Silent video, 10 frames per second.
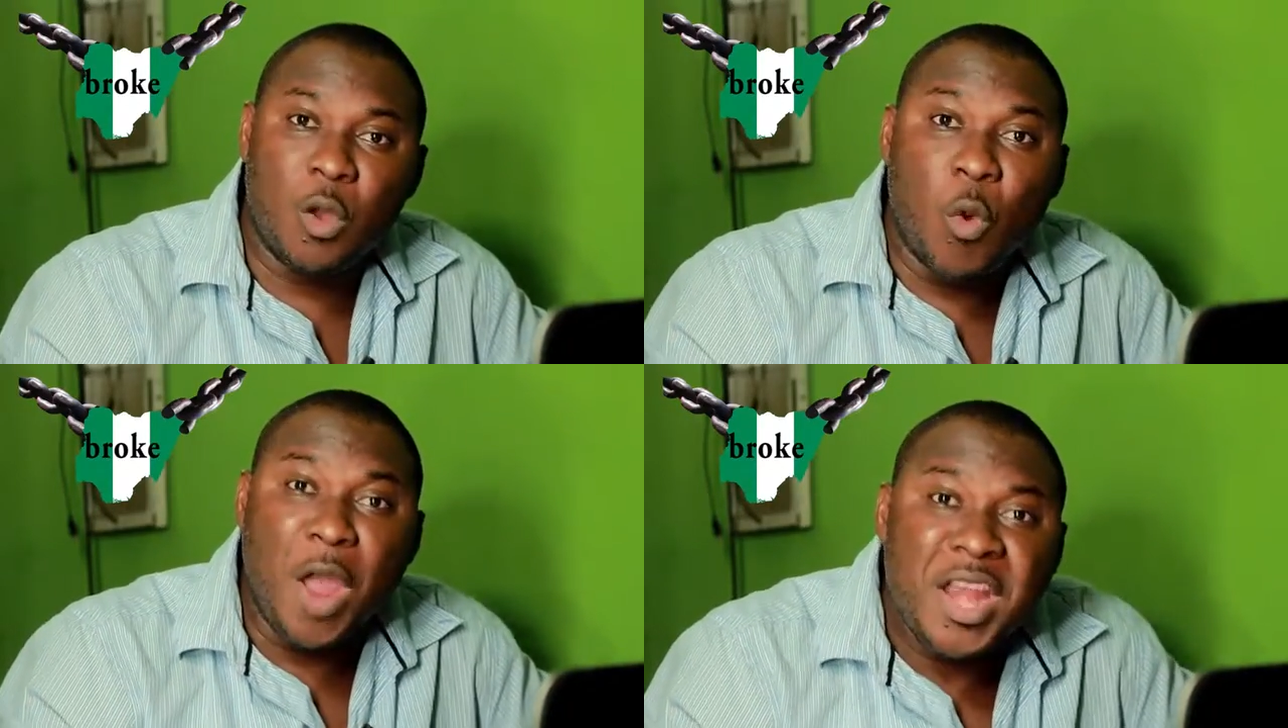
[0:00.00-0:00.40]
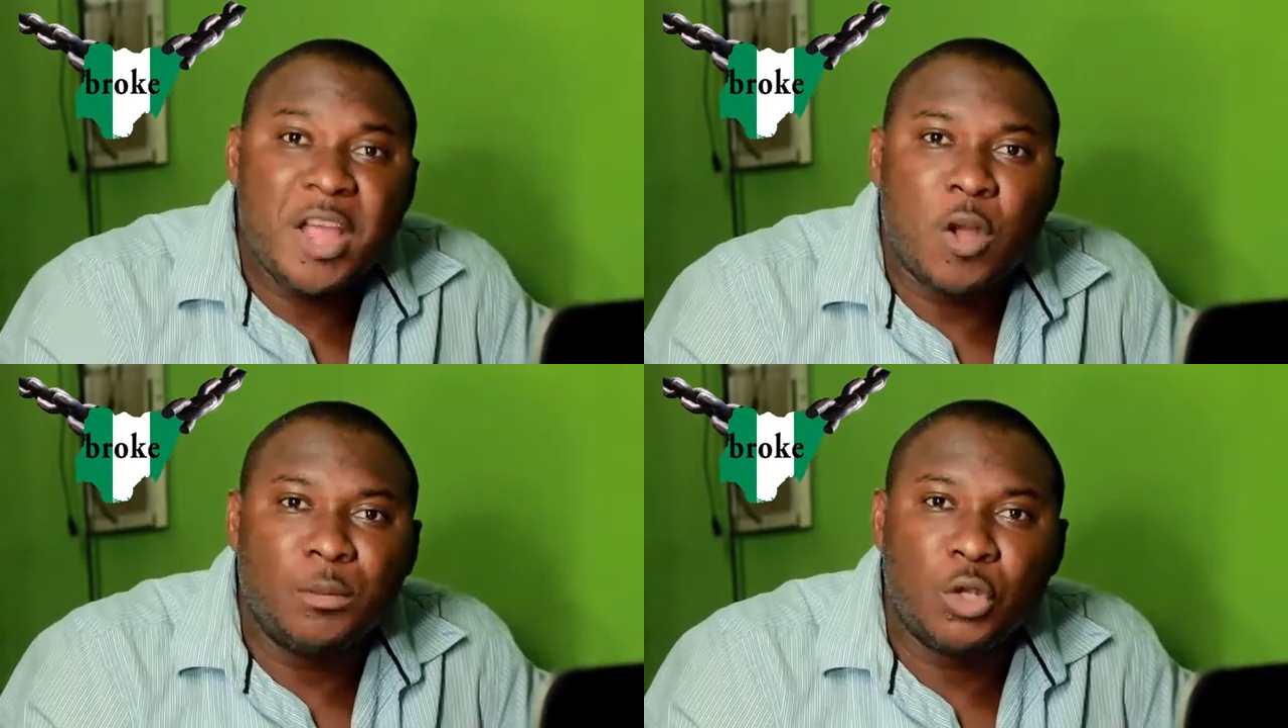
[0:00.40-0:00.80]
When
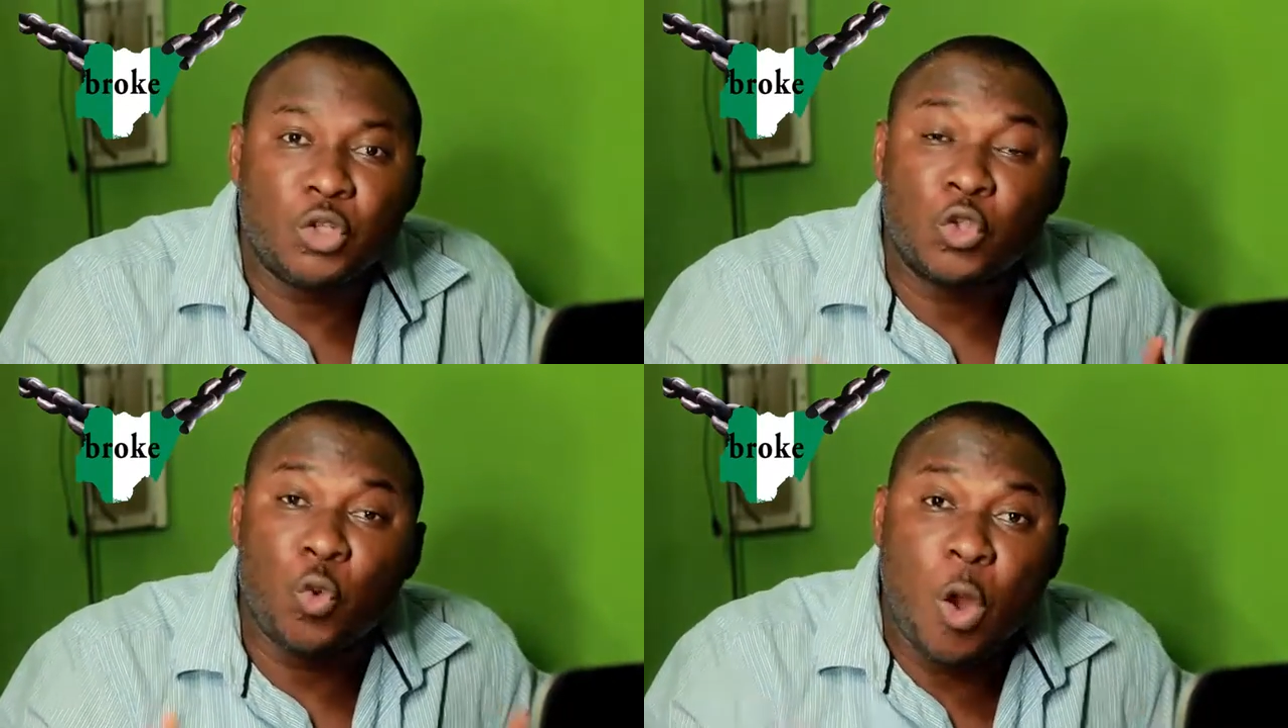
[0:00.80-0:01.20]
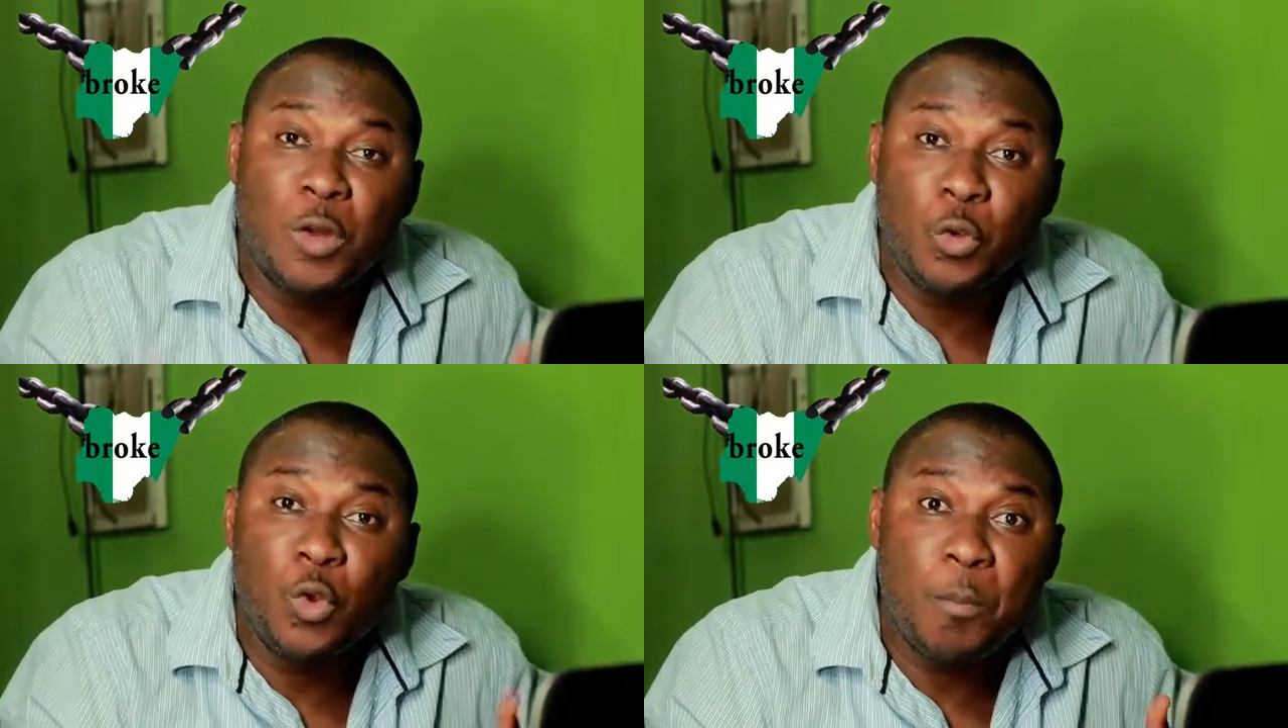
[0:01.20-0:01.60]
they come to your church,
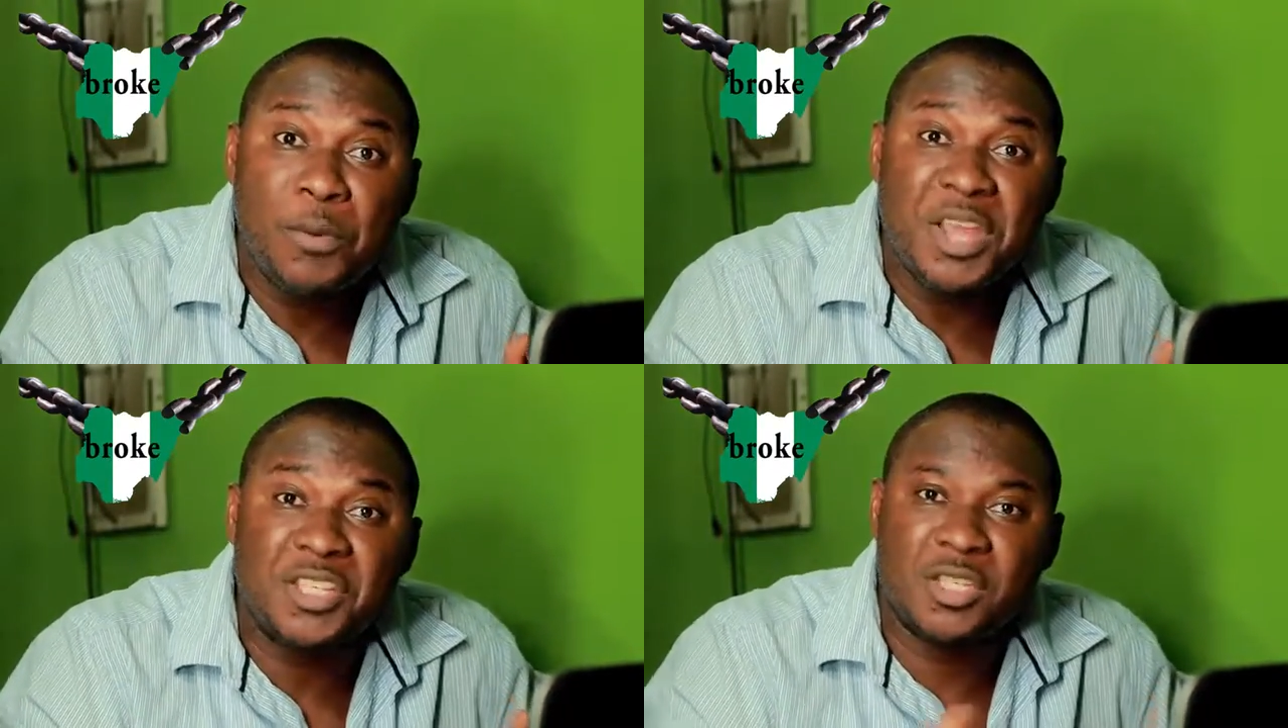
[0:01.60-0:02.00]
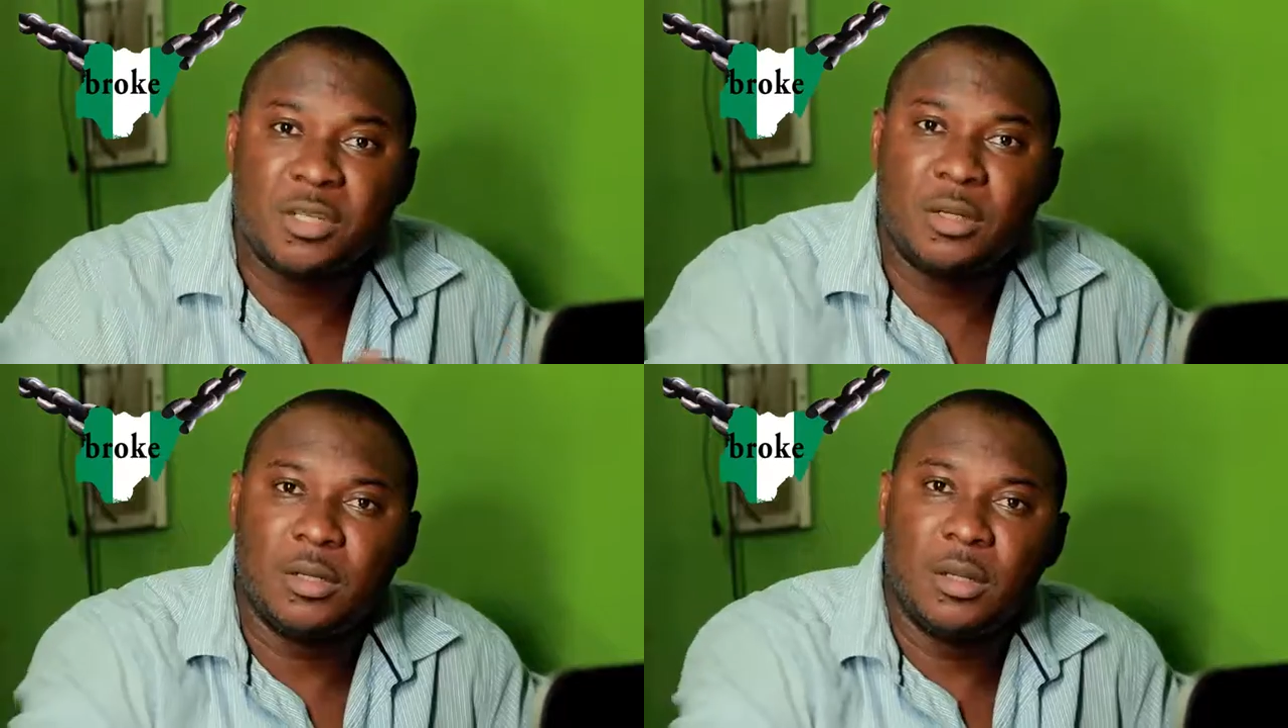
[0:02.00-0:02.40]
what do you
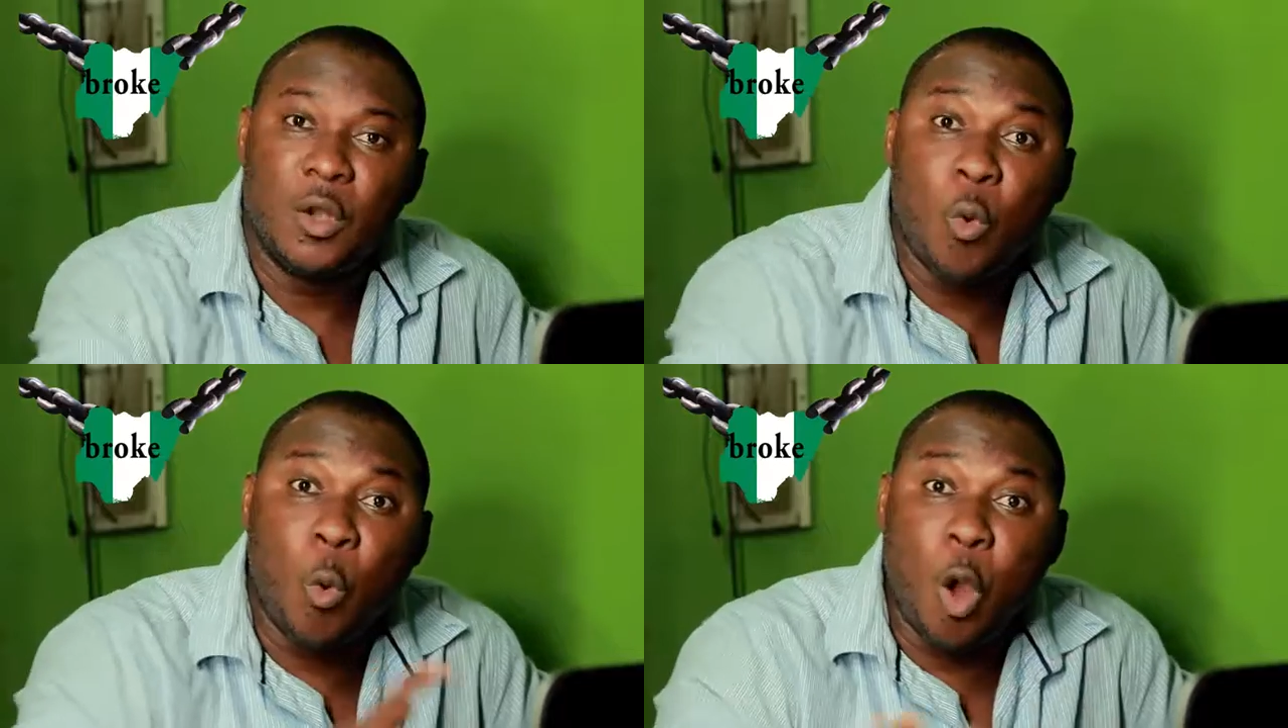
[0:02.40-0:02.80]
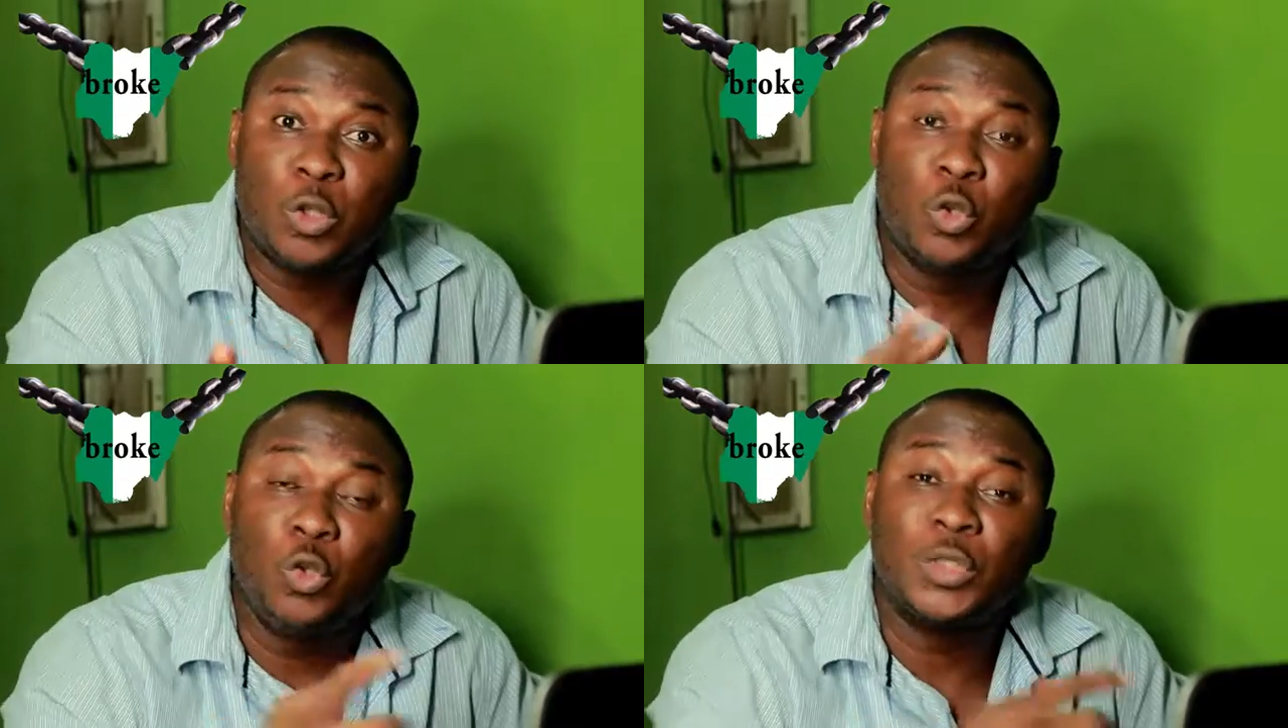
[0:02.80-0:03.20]
preach?
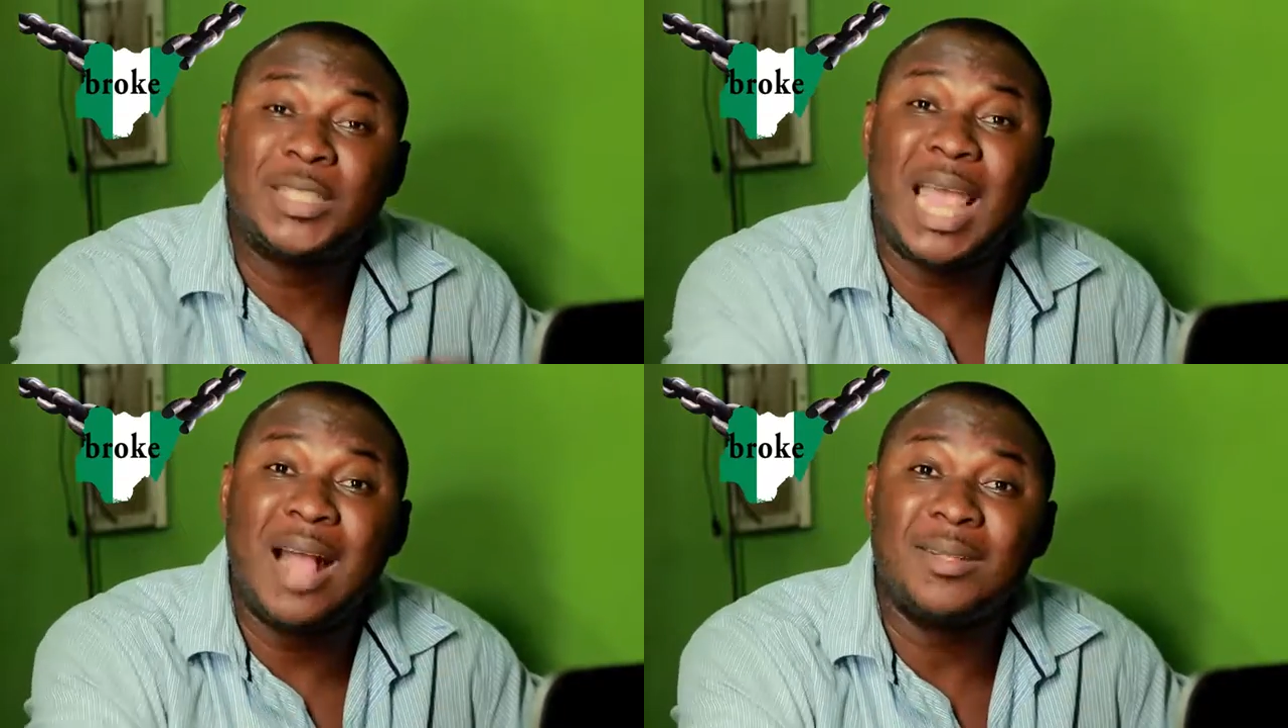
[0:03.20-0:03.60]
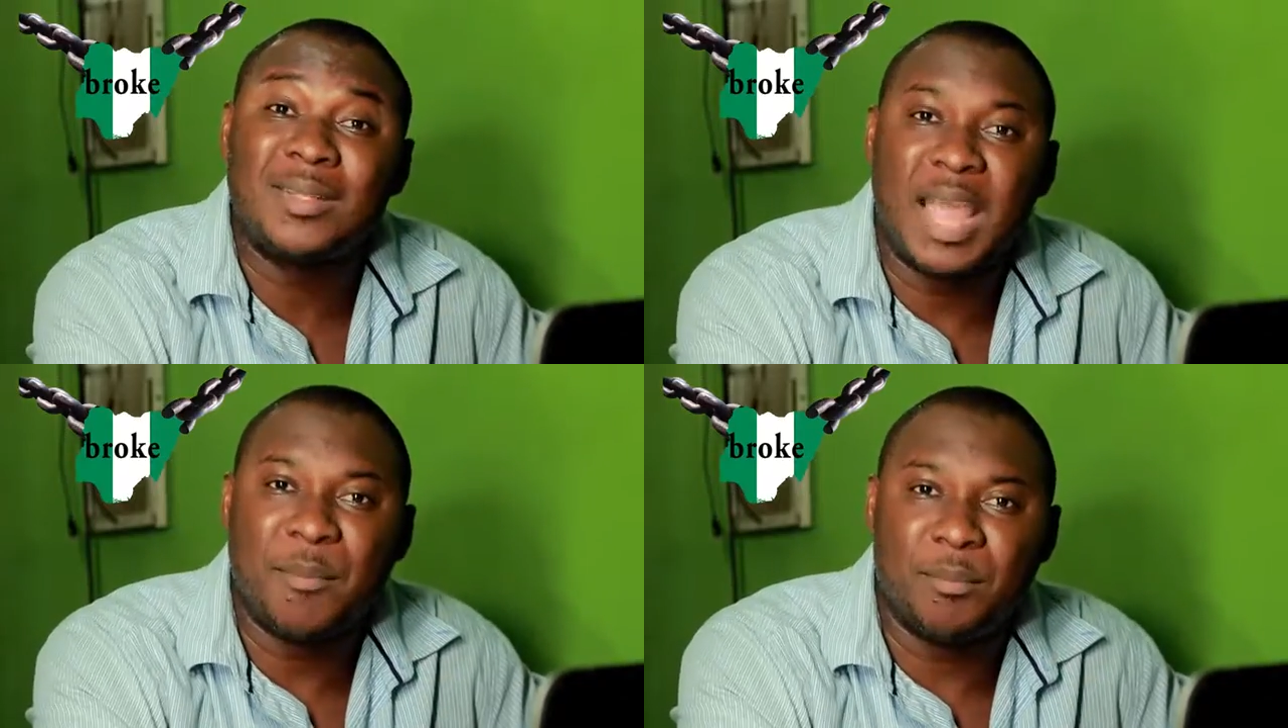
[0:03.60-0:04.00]
What do you
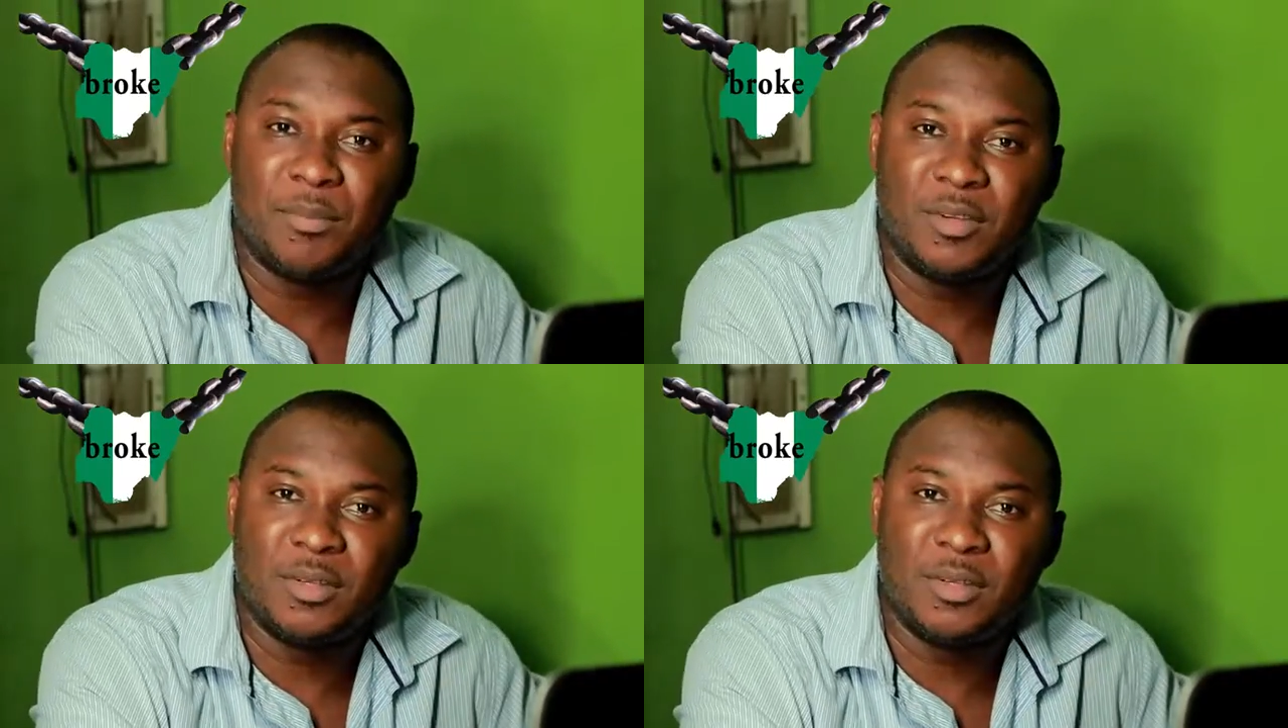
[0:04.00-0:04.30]
tell them?